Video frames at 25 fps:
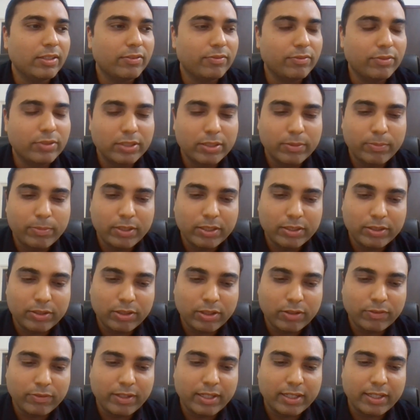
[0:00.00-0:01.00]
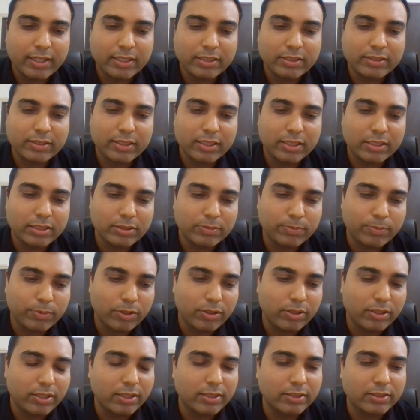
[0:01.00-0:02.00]
visibility of our assets,
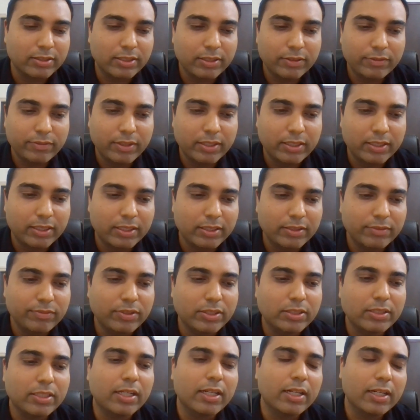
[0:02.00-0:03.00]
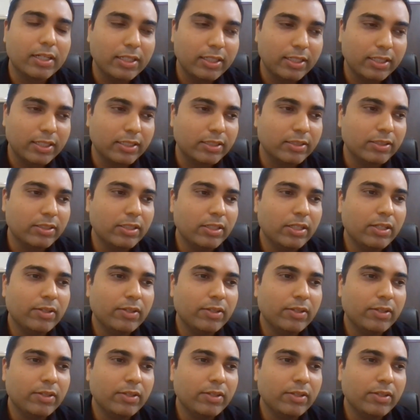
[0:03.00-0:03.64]
products, inventory, which earlier